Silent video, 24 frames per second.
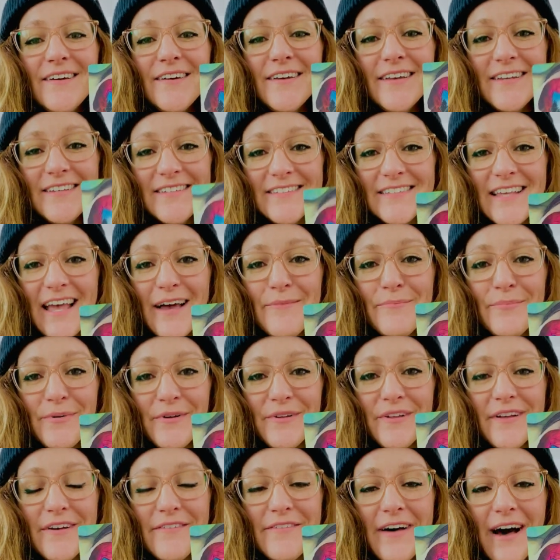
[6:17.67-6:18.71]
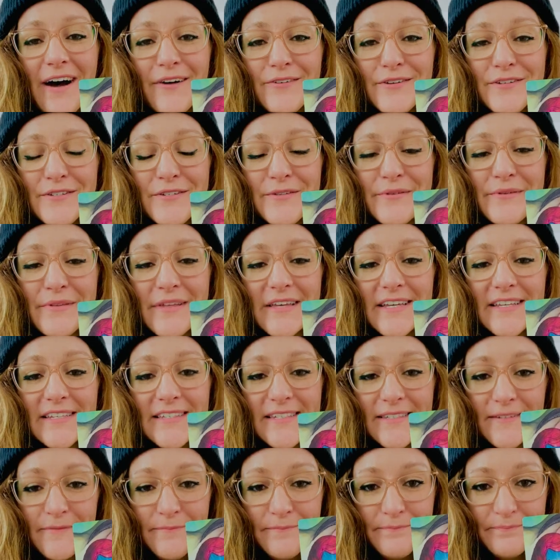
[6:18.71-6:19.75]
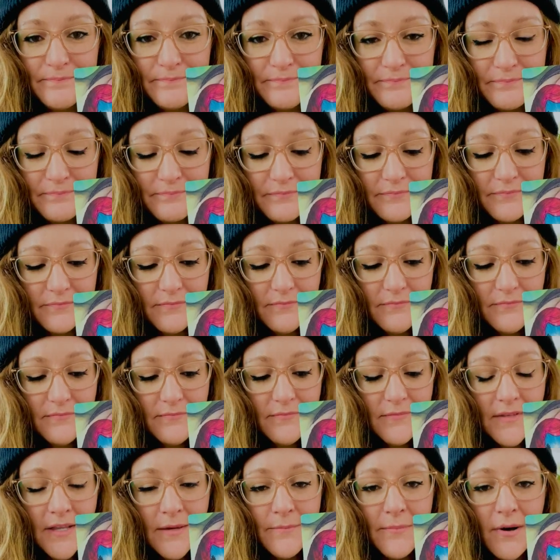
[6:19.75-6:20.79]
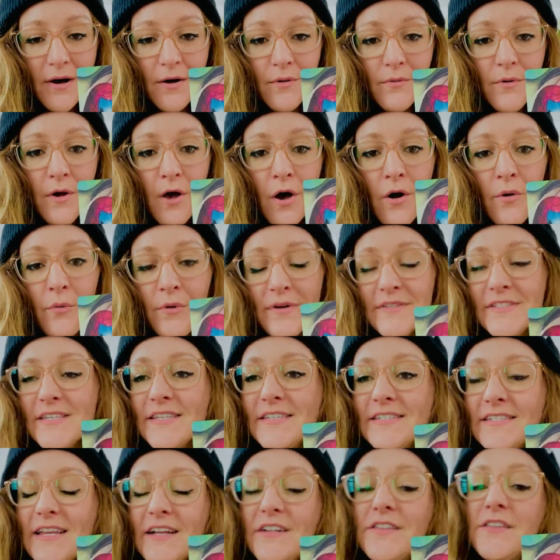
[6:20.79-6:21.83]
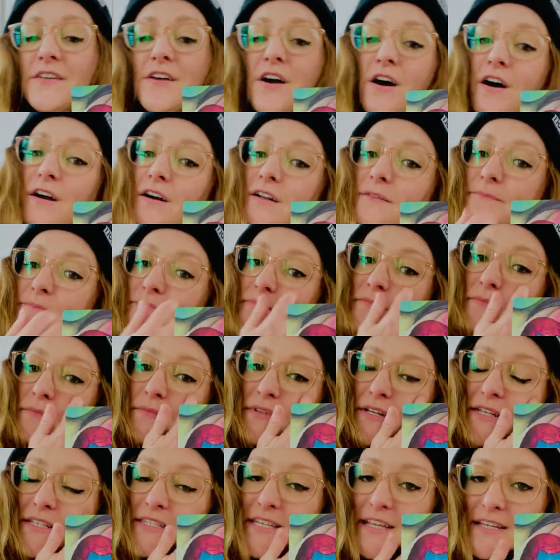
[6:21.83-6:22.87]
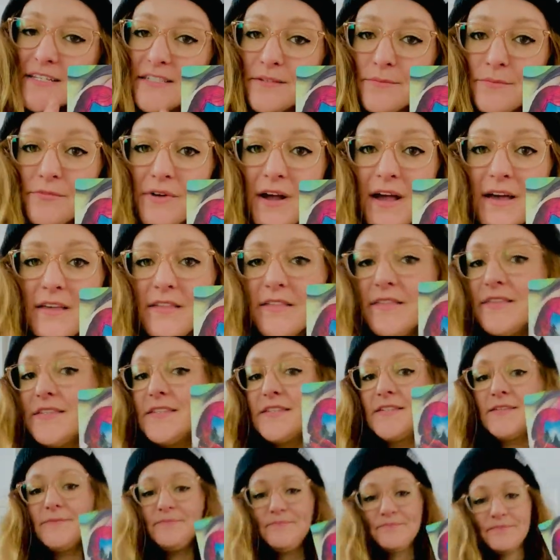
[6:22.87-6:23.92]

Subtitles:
example of how to do this. But once I stand on the card, I'm going to take some breaths.